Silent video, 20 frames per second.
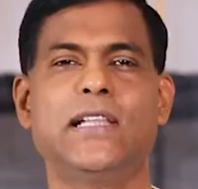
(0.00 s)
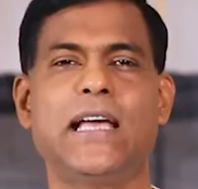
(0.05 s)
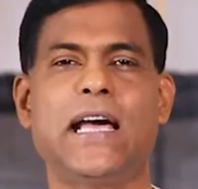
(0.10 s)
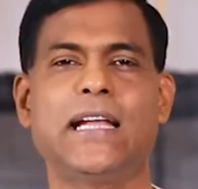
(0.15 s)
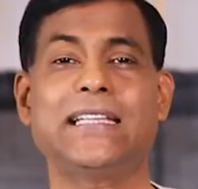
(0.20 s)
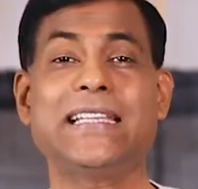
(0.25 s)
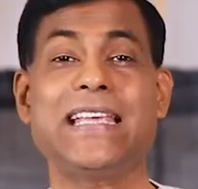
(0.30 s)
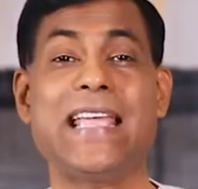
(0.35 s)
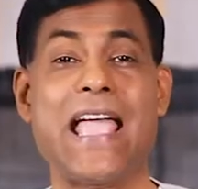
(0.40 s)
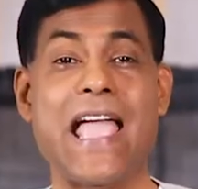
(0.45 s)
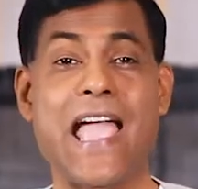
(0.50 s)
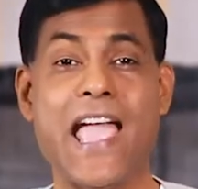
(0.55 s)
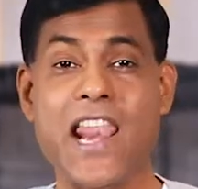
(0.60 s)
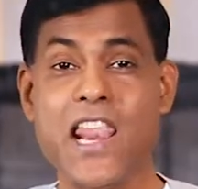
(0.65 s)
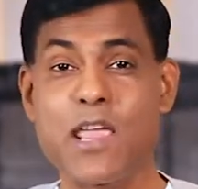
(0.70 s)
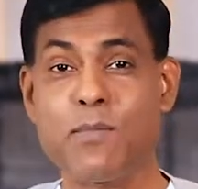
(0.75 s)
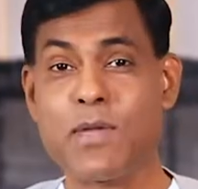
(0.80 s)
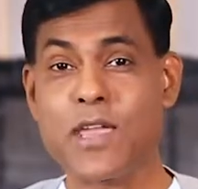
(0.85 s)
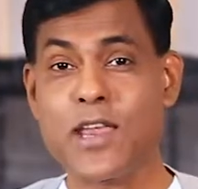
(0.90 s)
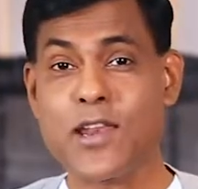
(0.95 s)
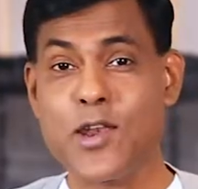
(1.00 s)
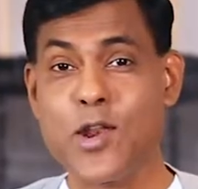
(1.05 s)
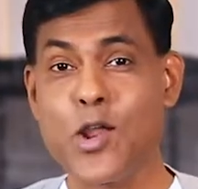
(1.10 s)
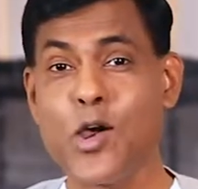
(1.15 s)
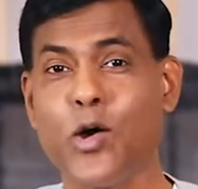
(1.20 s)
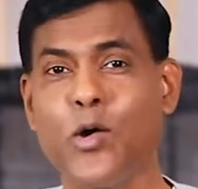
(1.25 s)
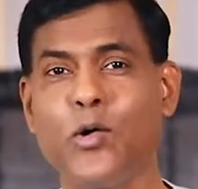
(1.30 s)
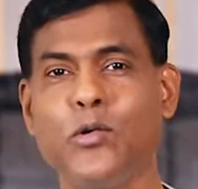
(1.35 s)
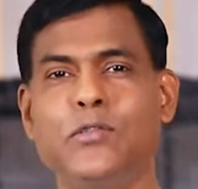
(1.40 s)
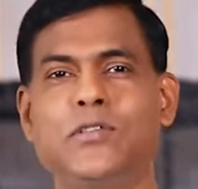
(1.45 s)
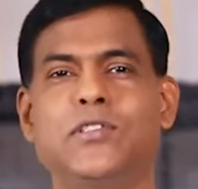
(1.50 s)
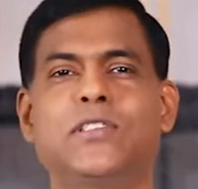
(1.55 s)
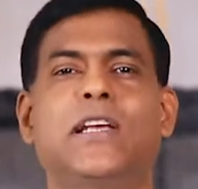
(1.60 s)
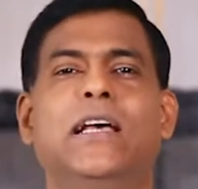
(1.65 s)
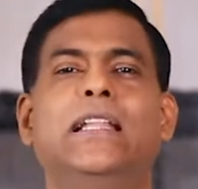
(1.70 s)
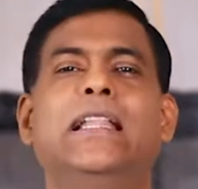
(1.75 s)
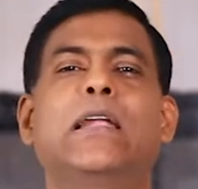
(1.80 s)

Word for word: that the enemy knows